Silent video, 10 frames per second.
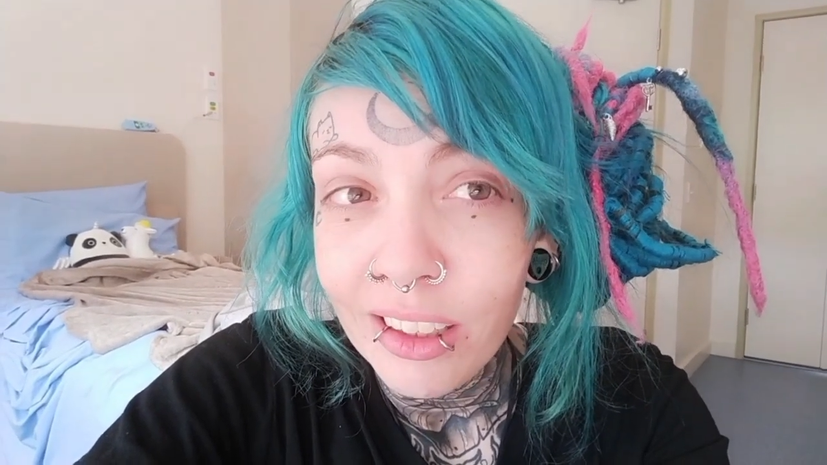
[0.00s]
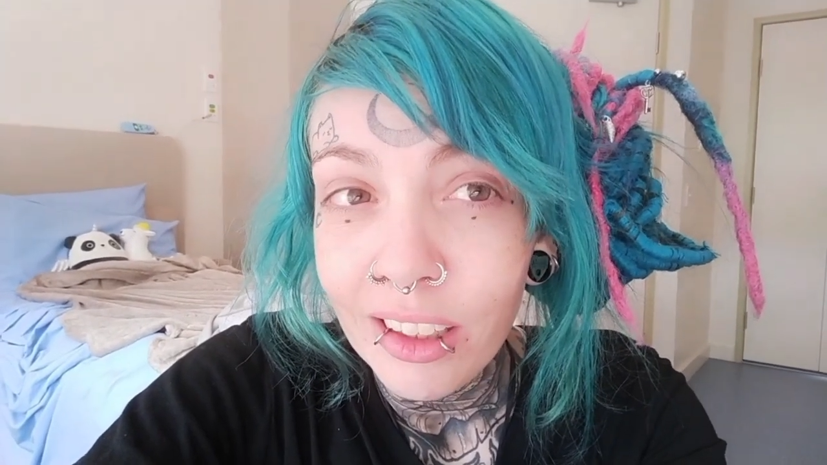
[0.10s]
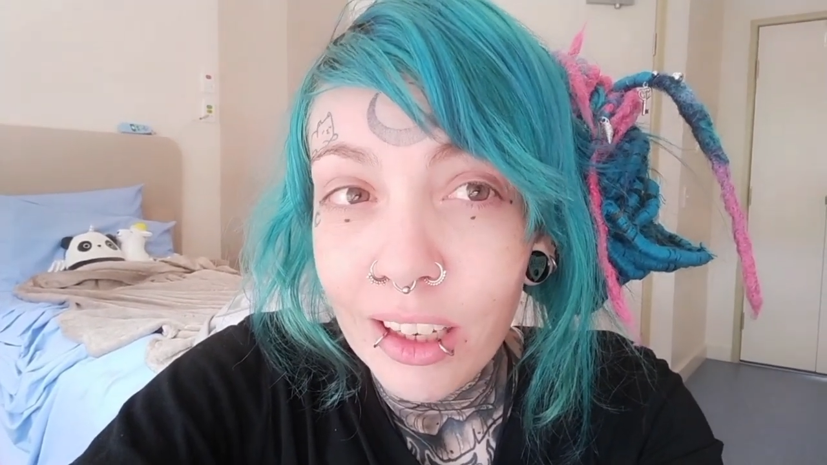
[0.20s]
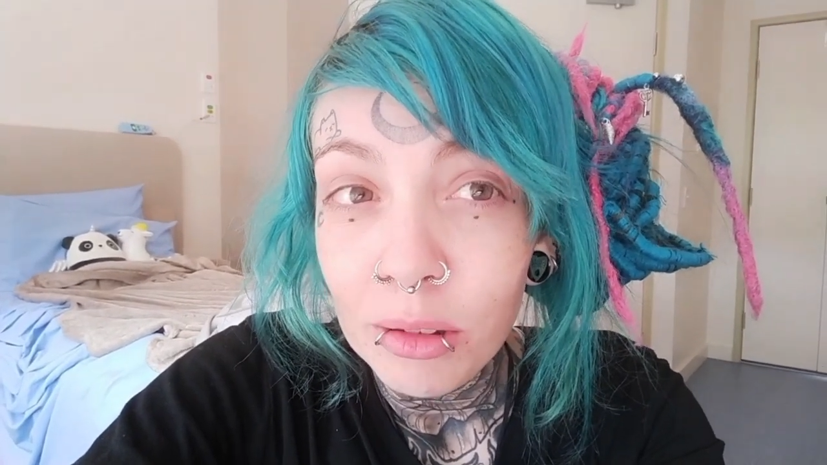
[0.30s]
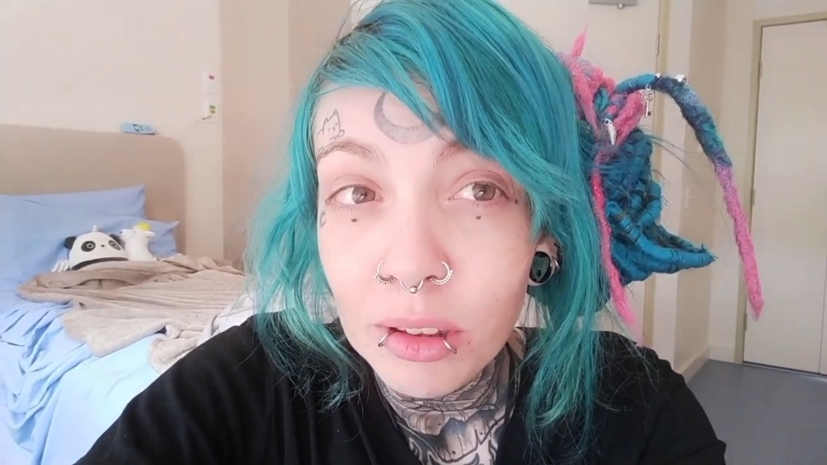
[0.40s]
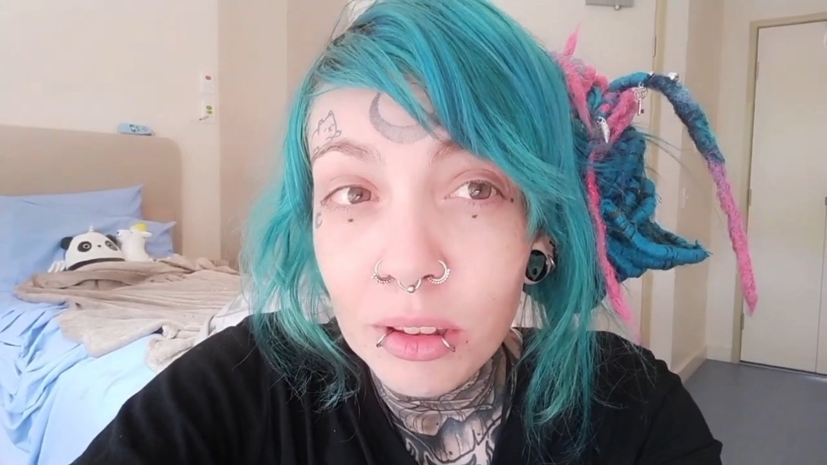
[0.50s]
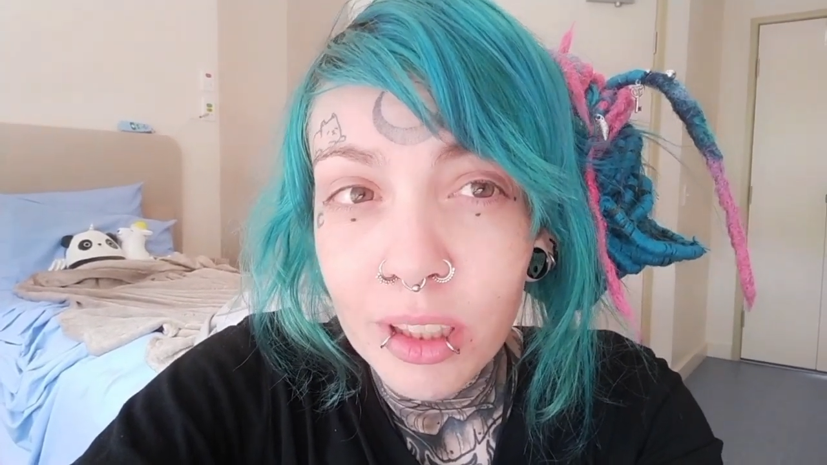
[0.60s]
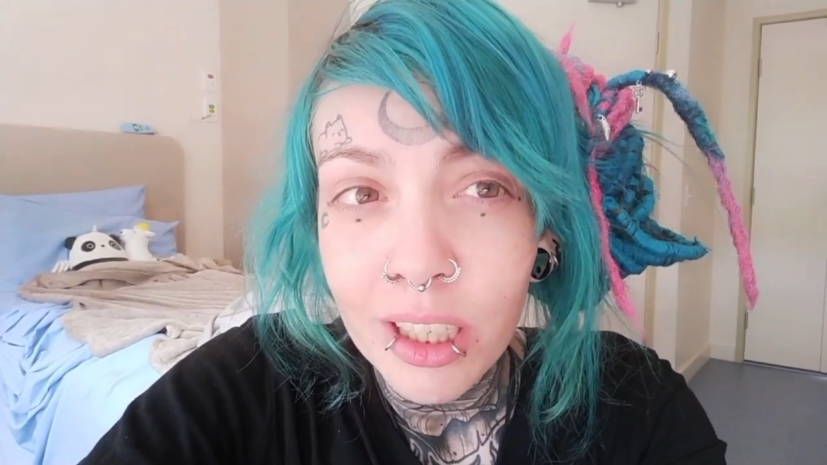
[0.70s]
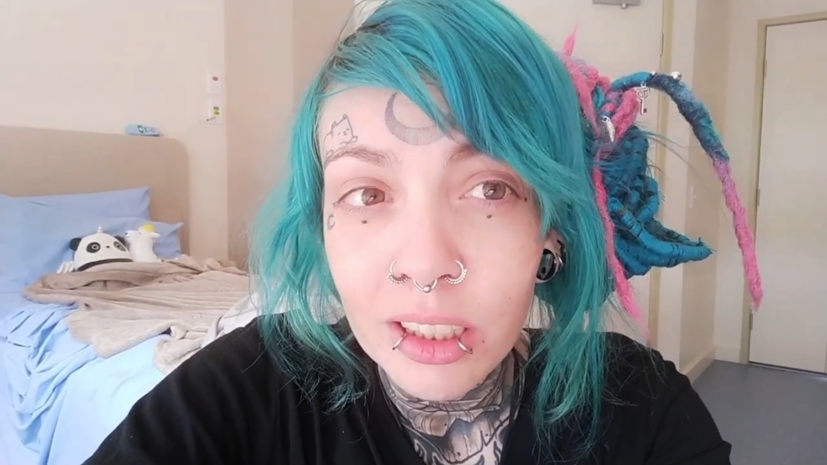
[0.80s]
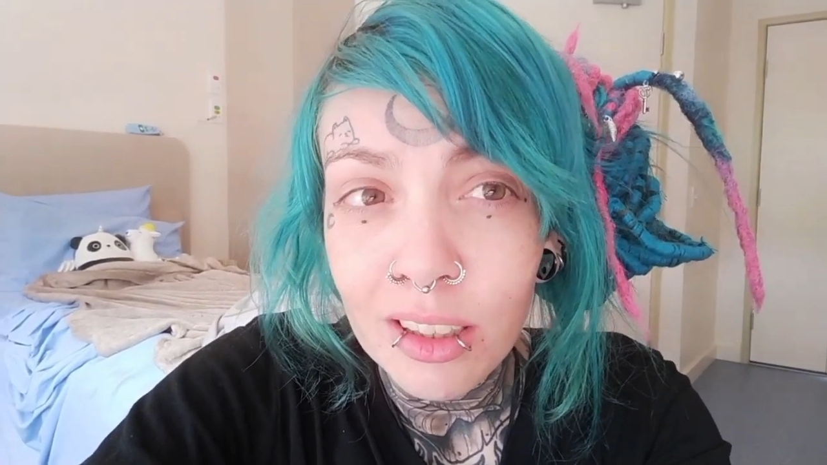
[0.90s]
that was good
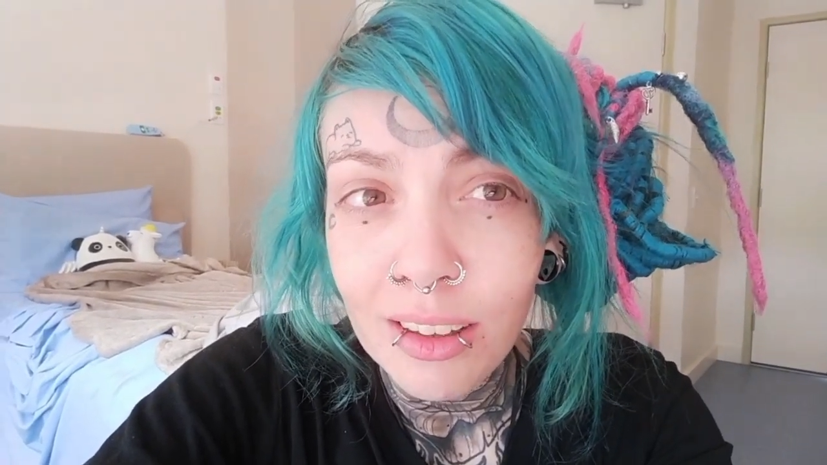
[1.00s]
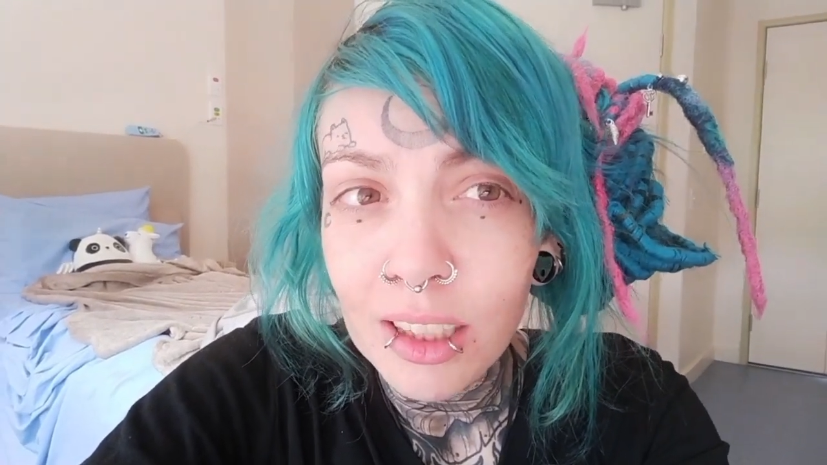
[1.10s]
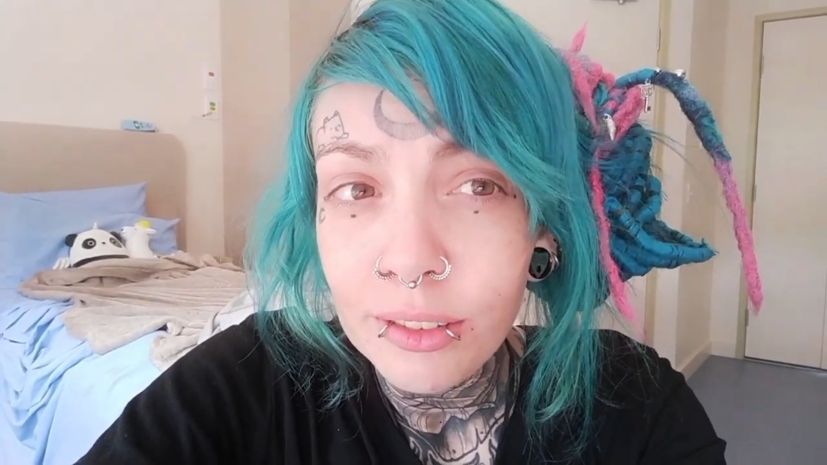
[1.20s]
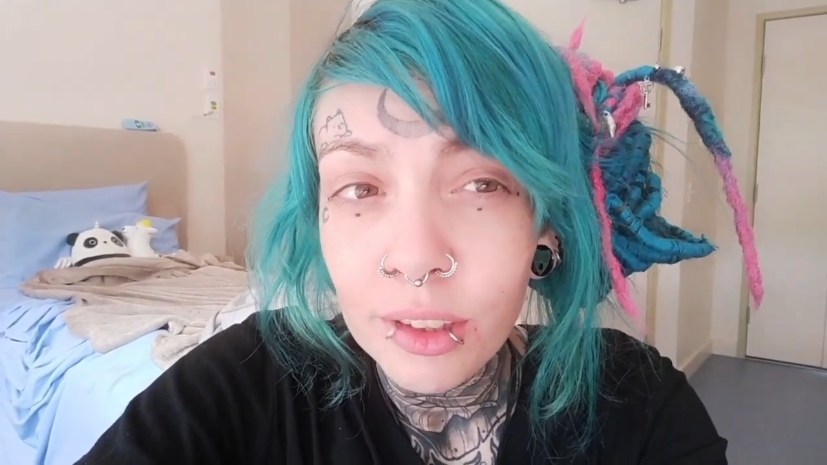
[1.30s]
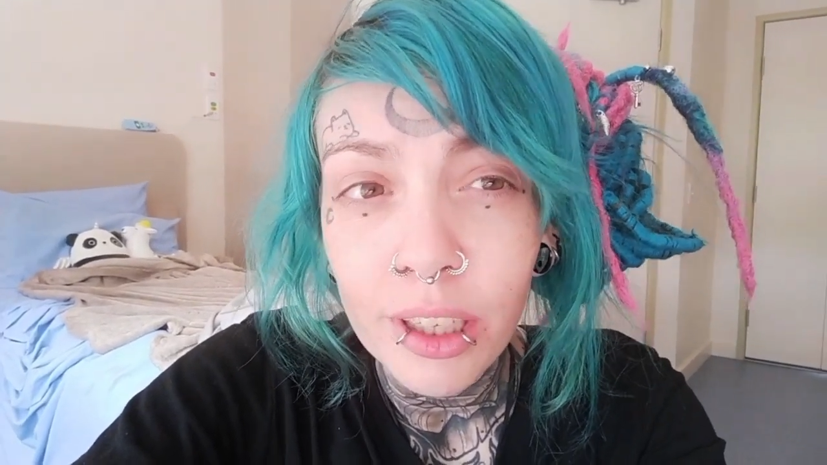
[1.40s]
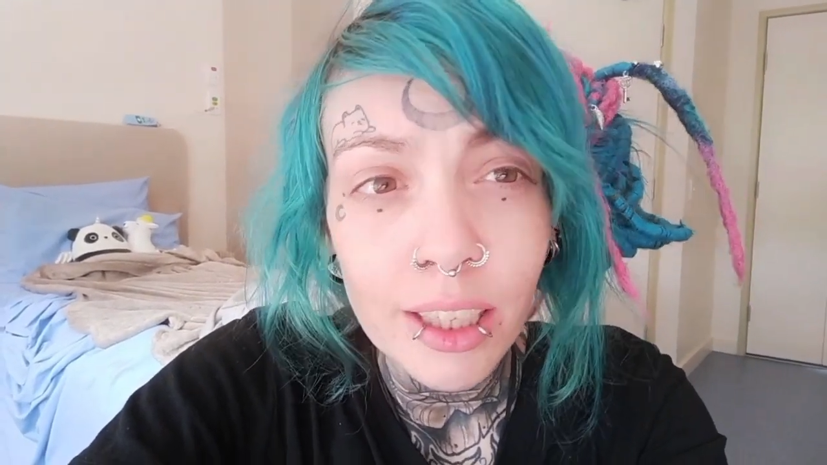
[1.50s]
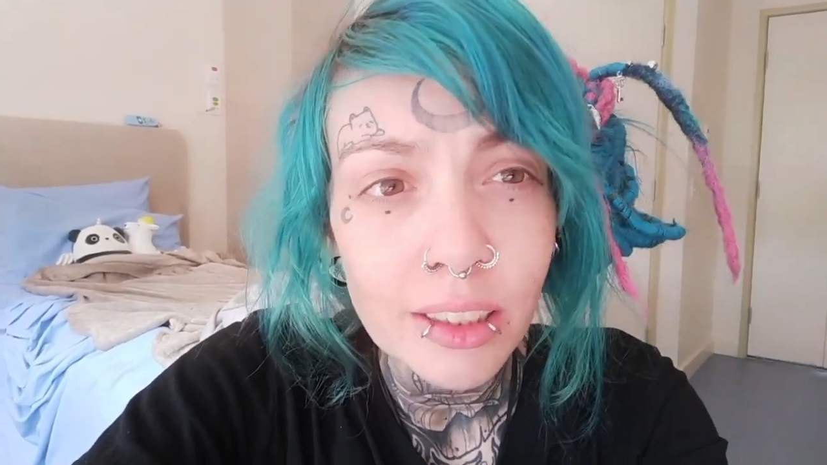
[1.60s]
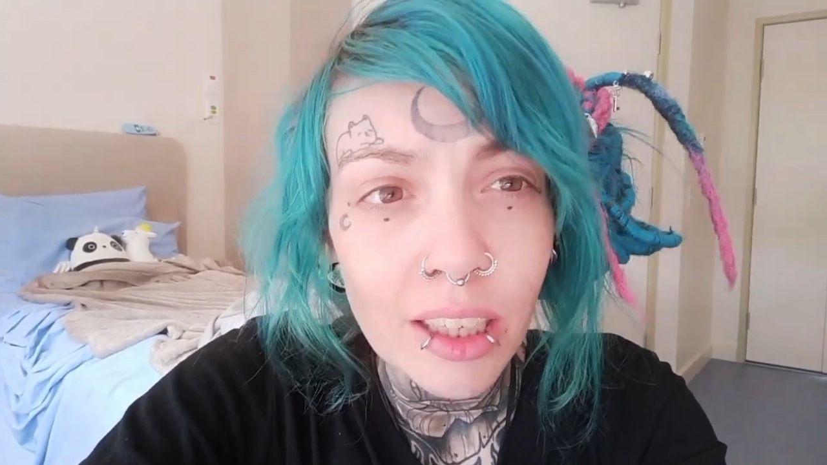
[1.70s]
because the last few days